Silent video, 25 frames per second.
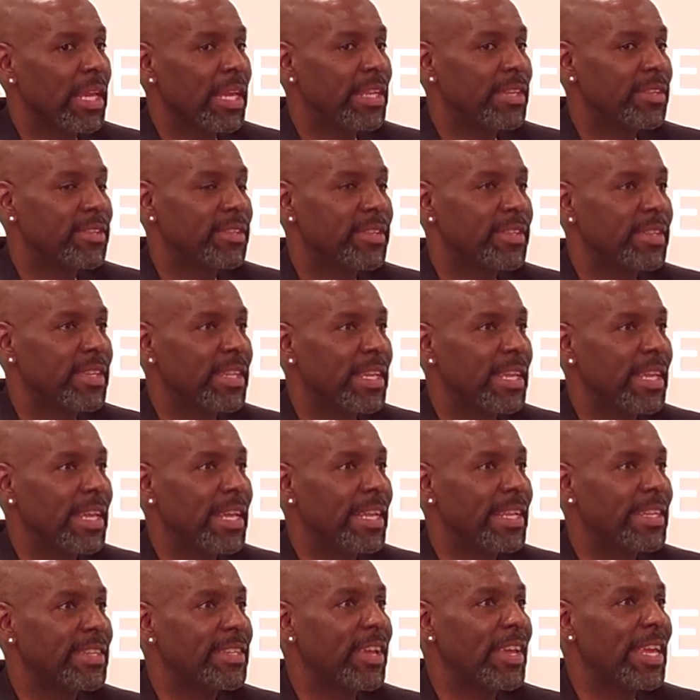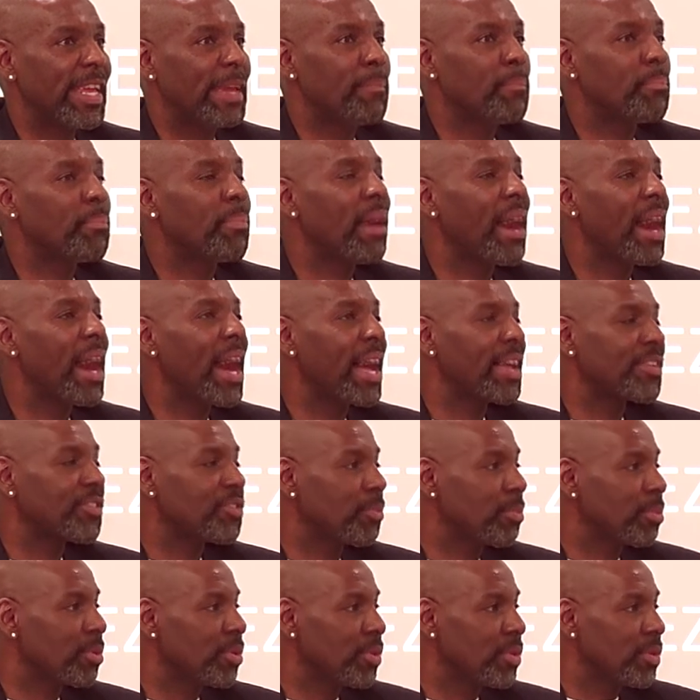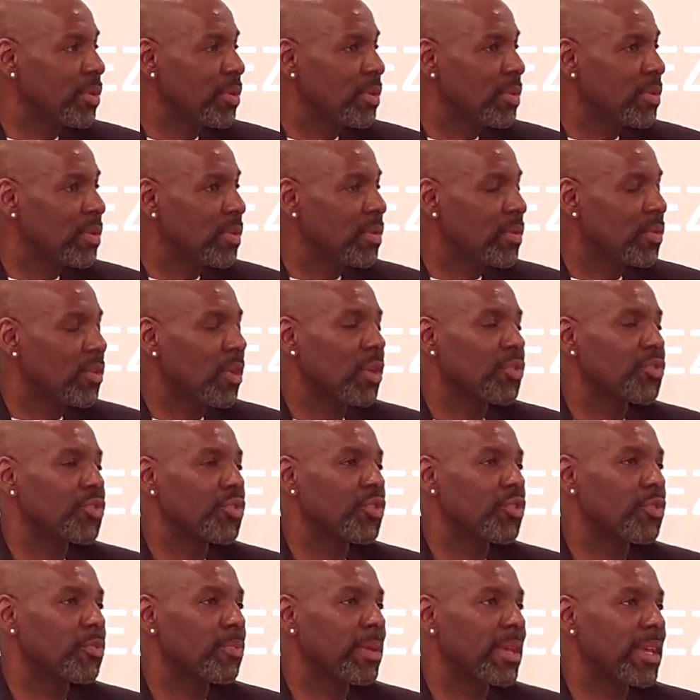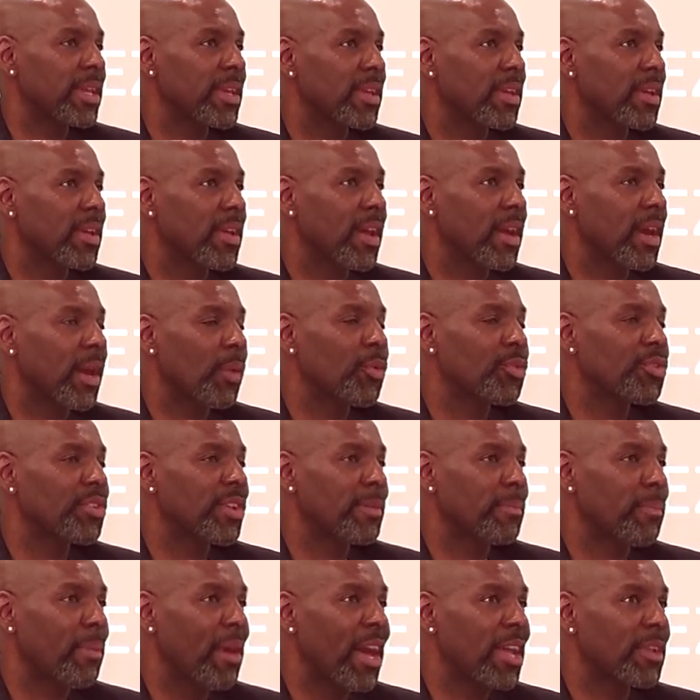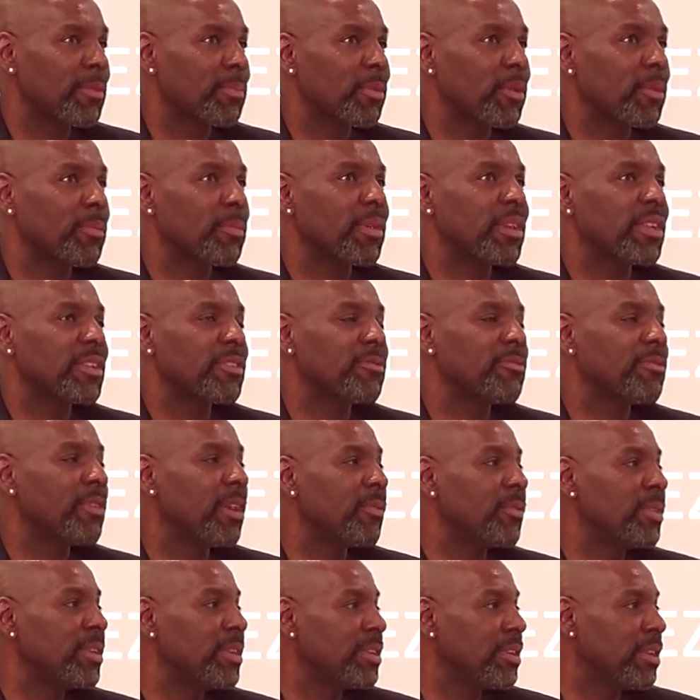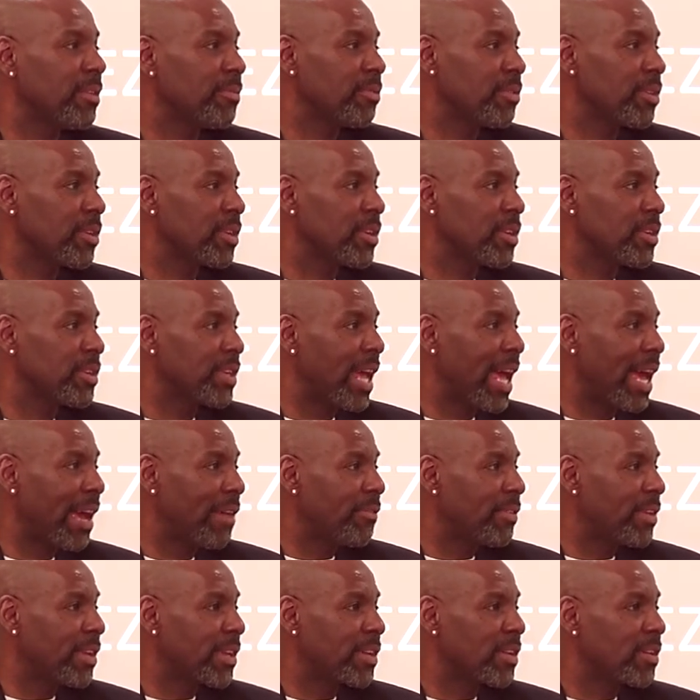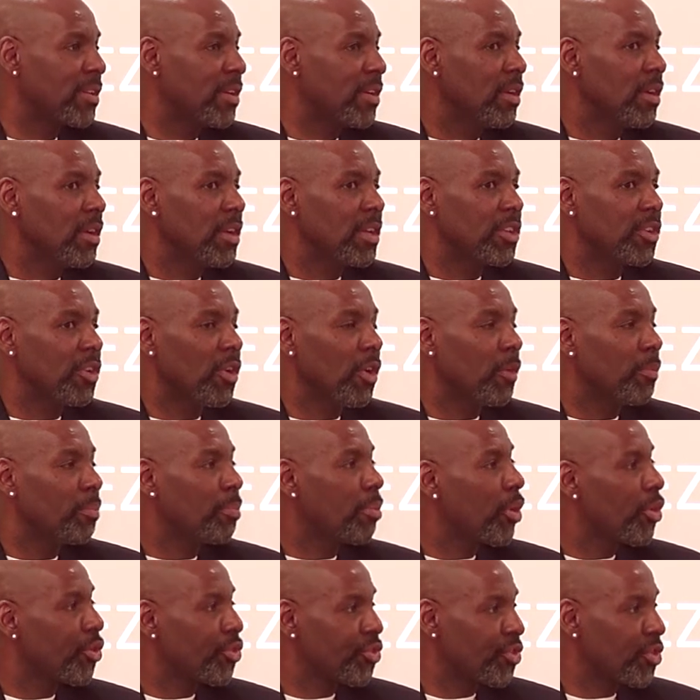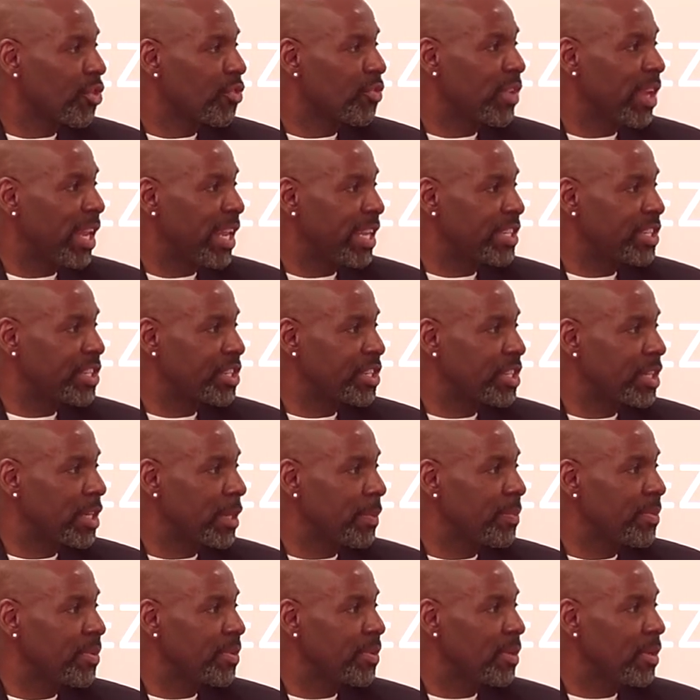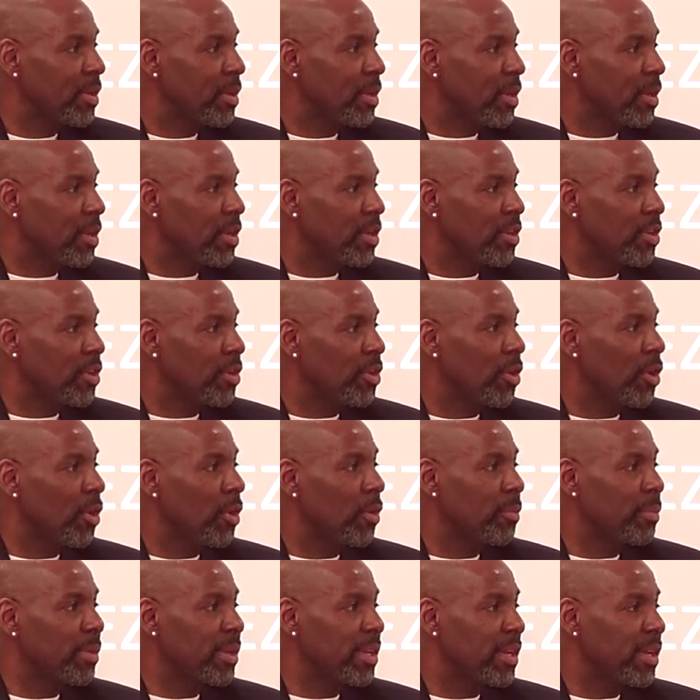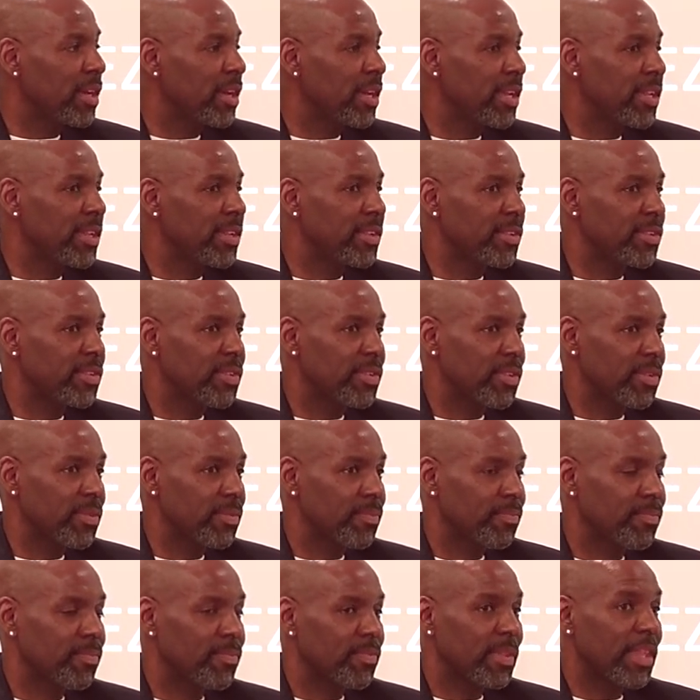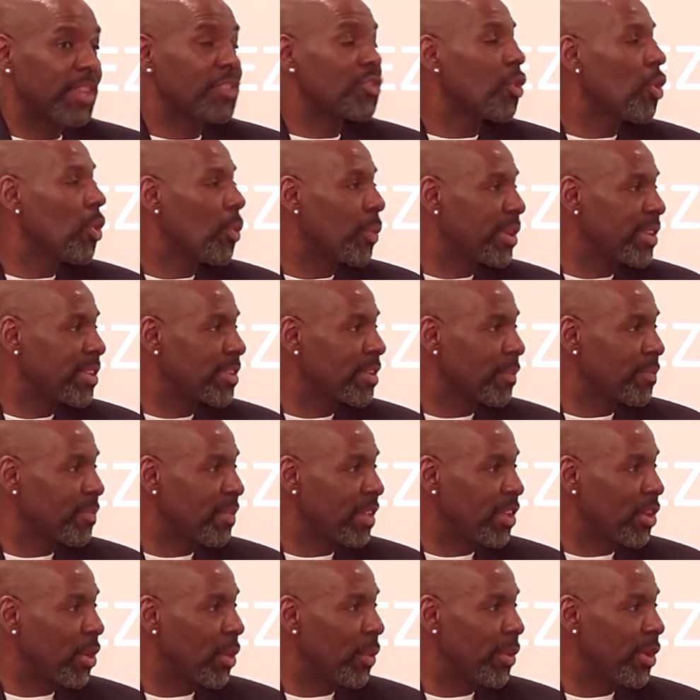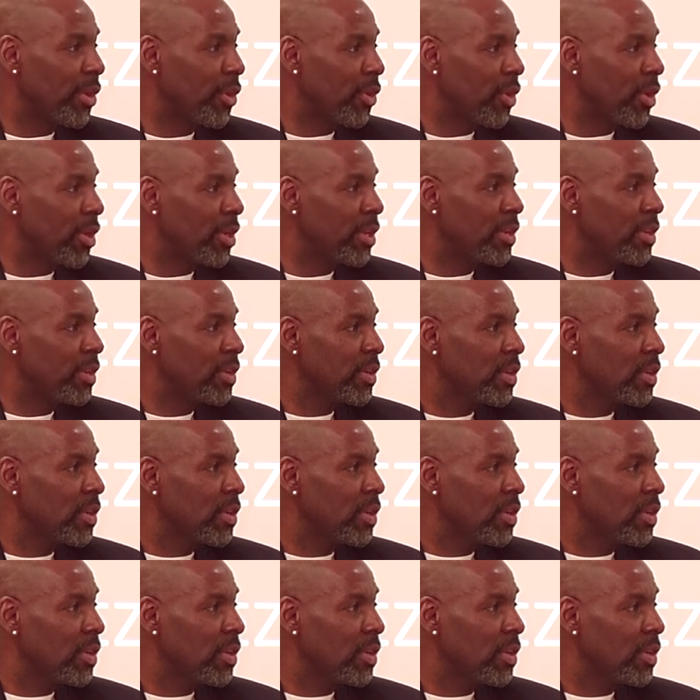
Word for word: It's impossible. No, excuse me. I won't say impossible, but it's very difficult having, you know, personal relationships, you know, because there's always something going on.